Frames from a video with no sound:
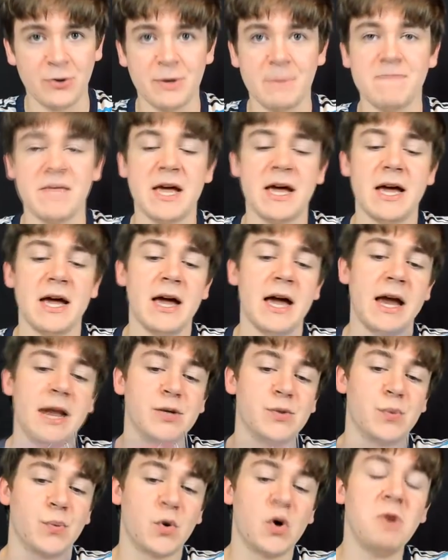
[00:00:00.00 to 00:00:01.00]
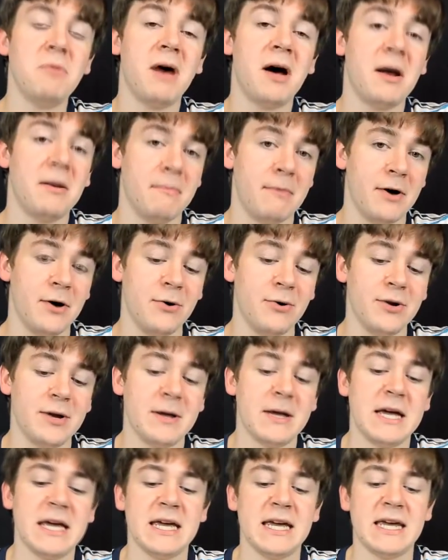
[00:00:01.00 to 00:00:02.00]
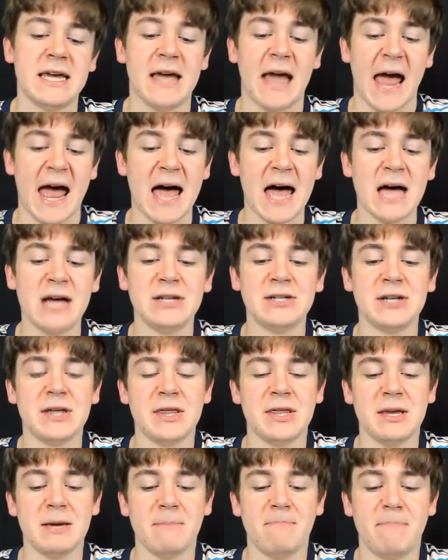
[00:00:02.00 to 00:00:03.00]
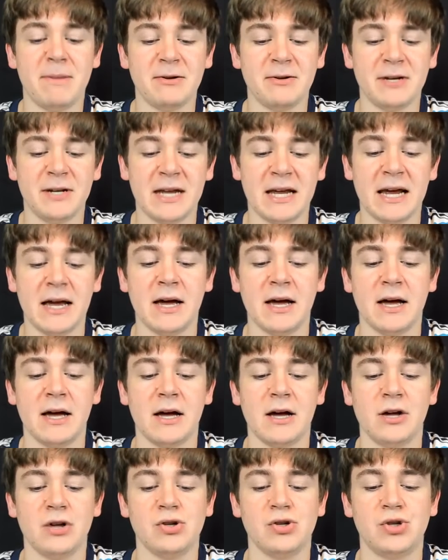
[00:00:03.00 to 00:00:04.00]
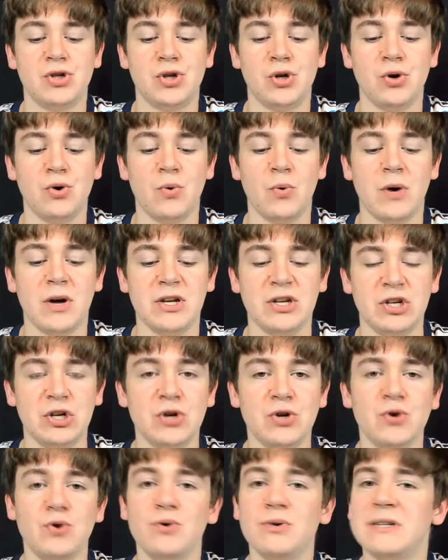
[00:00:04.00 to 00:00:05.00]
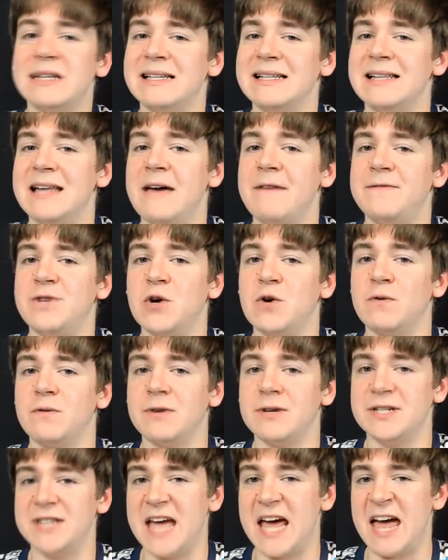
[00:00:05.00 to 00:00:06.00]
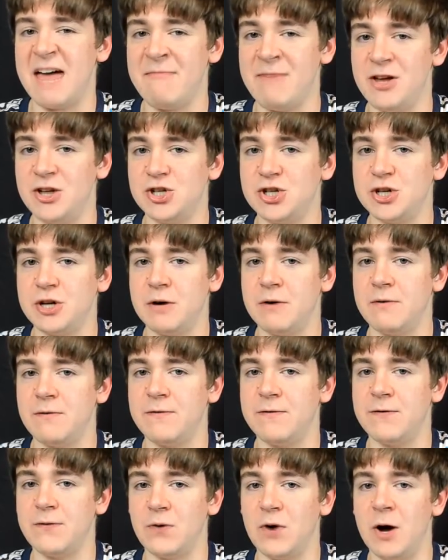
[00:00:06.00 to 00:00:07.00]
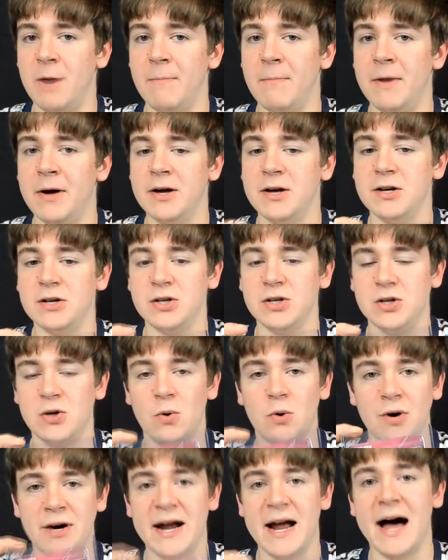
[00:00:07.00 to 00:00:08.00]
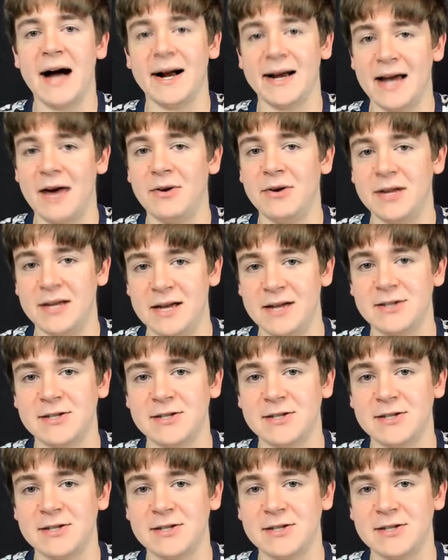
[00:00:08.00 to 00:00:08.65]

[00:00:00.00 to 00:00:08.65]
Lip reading: In his robot mode, he has the ability to use leftover damage from your knockout hits.